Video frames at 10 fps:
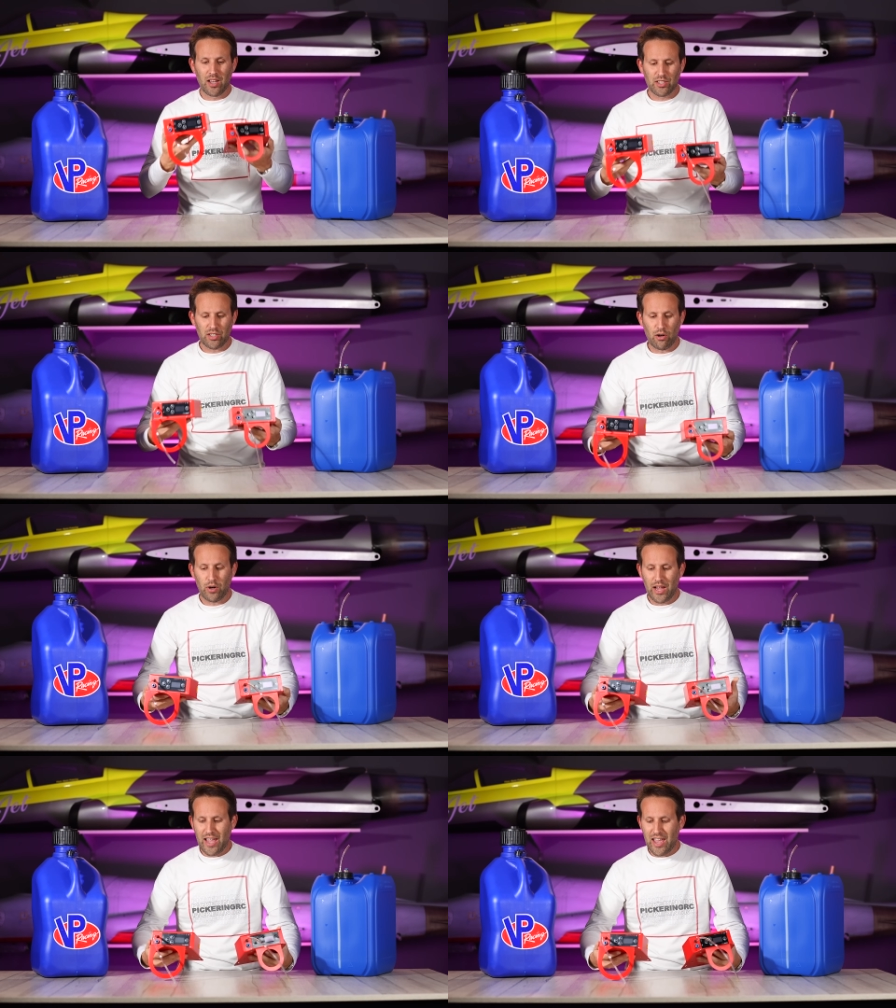So
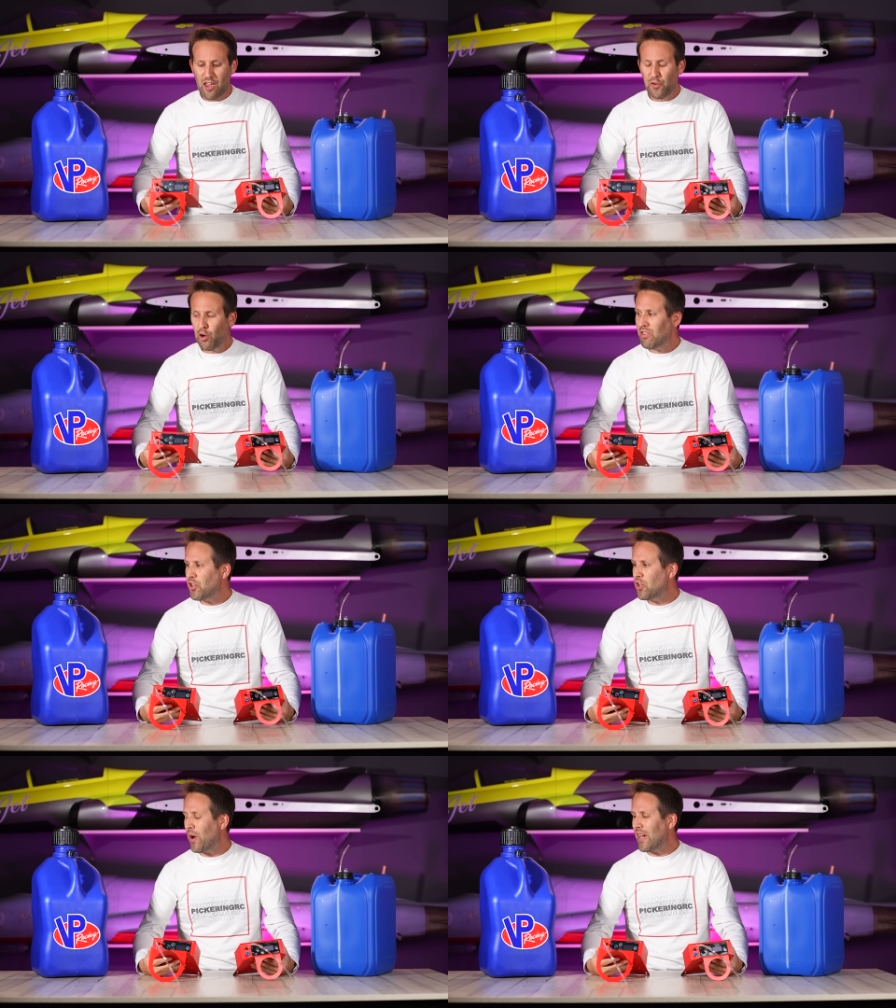if you're in
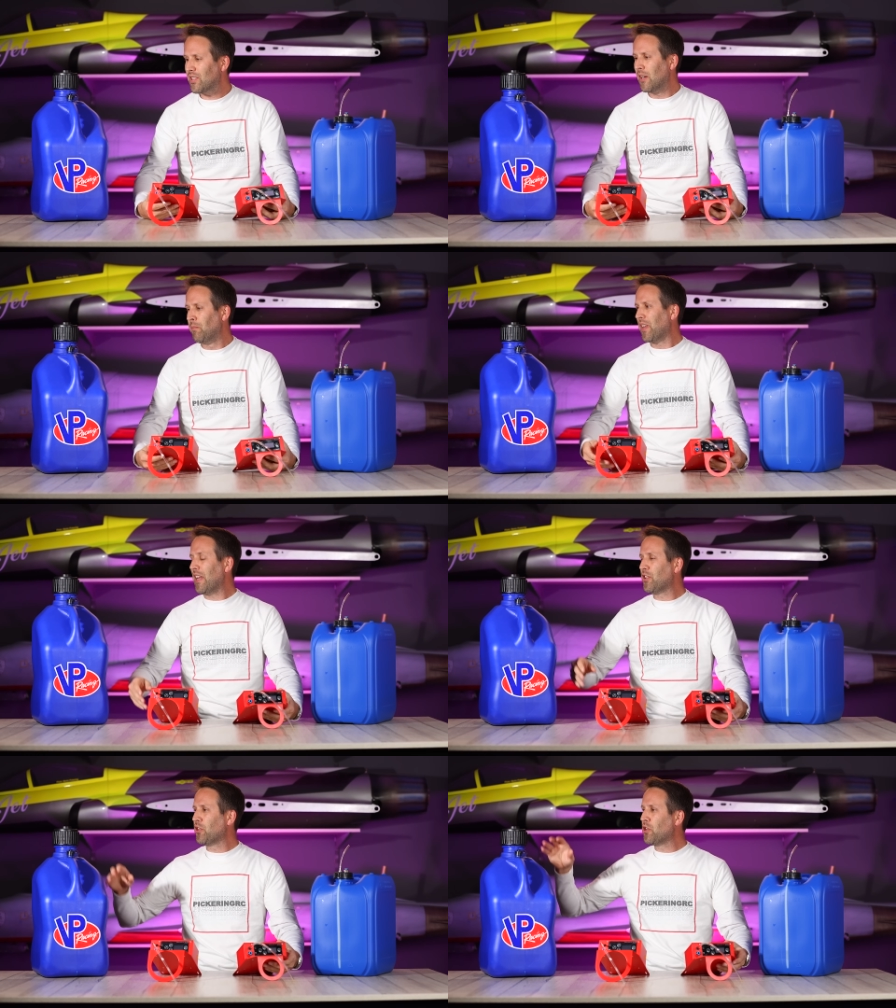the US
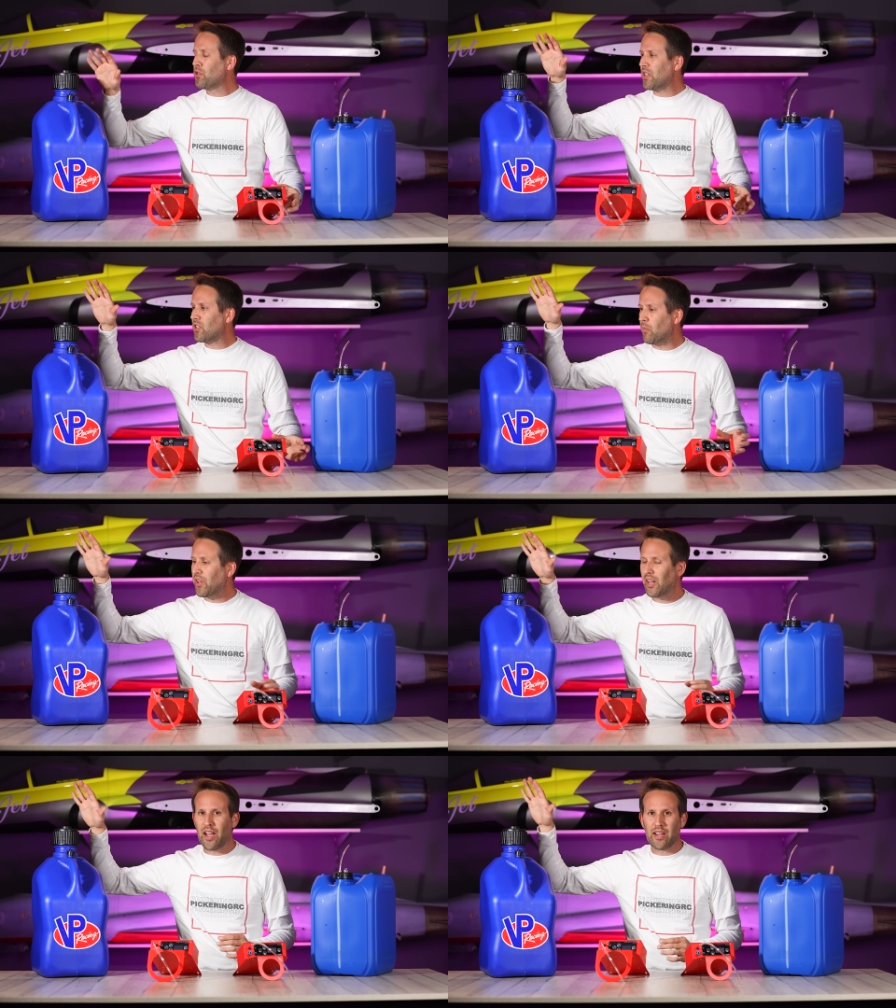and you're using
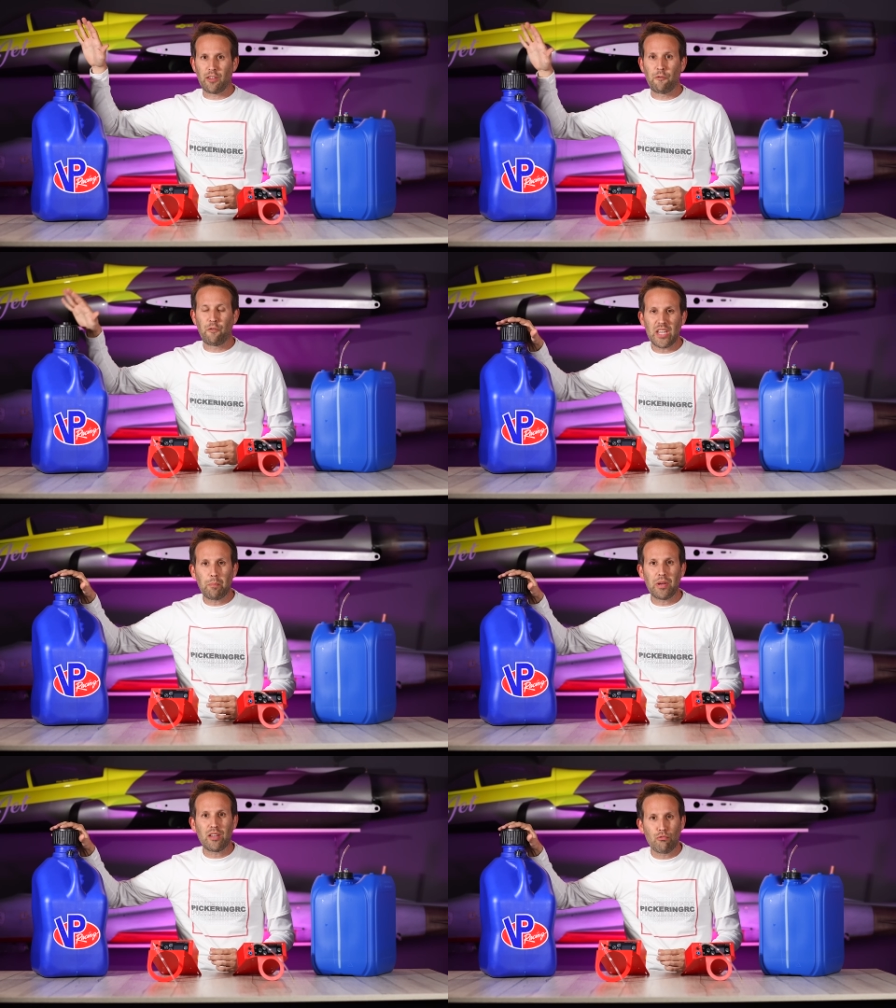something like the
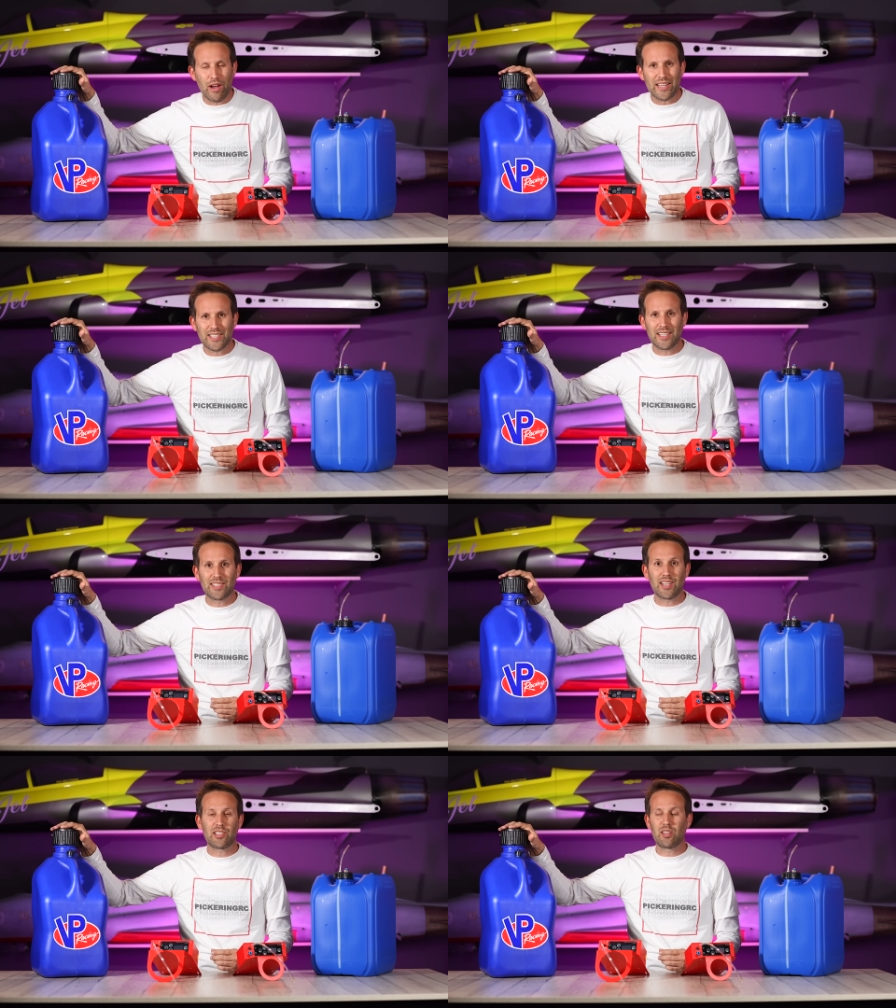VP Racing
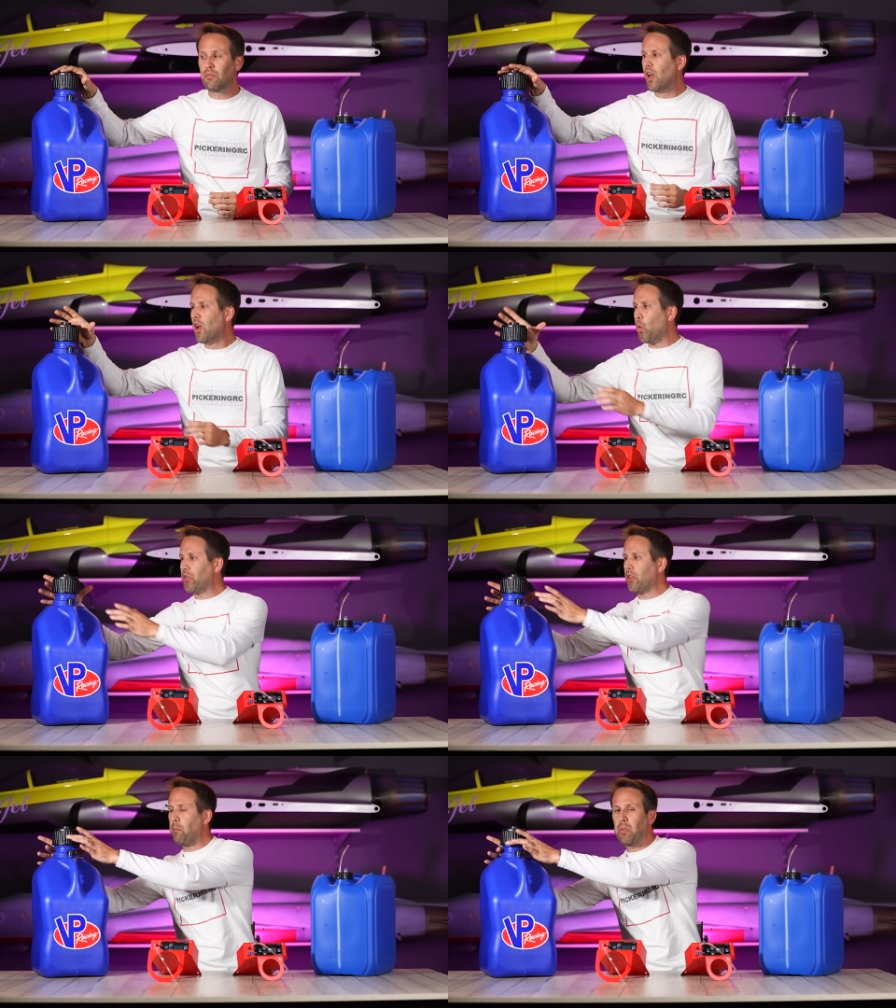system
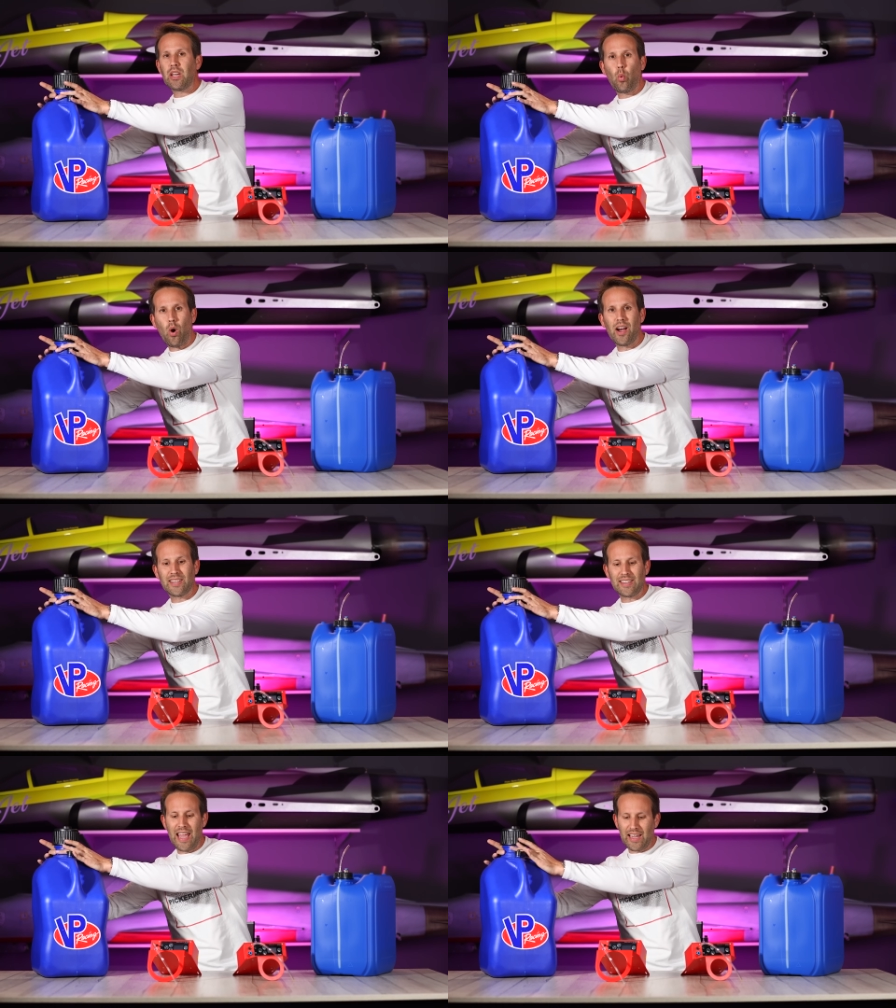with the big
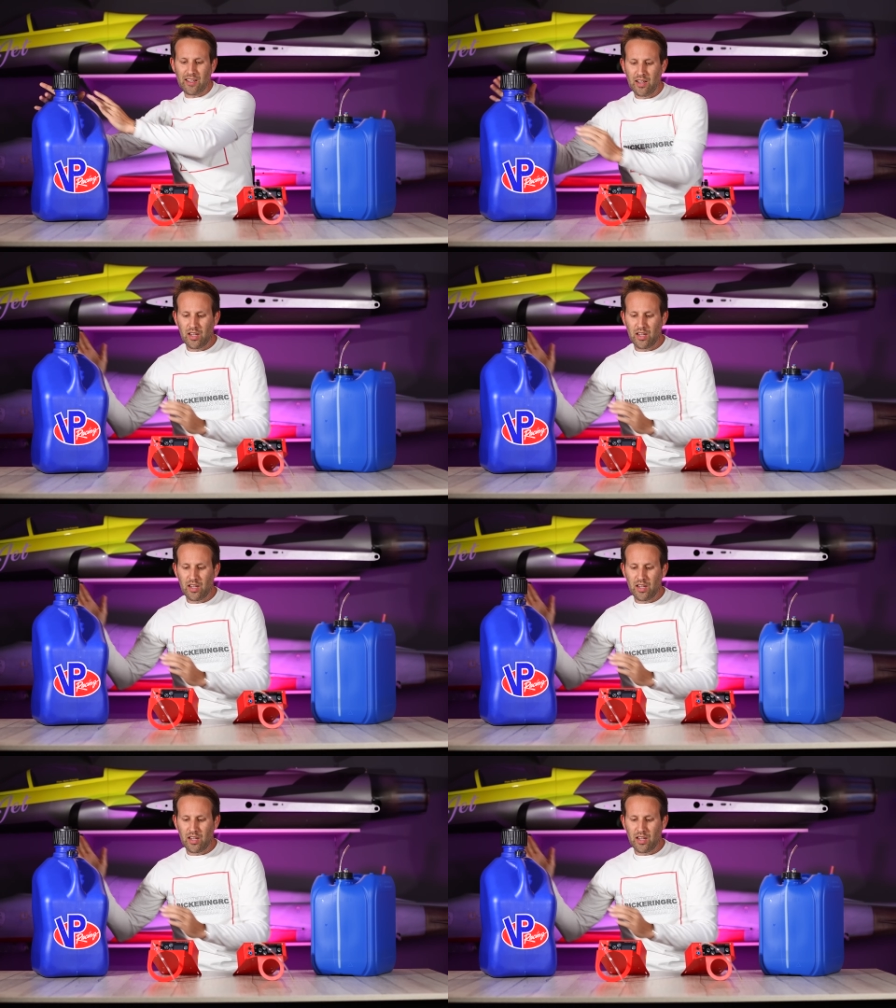wide neck,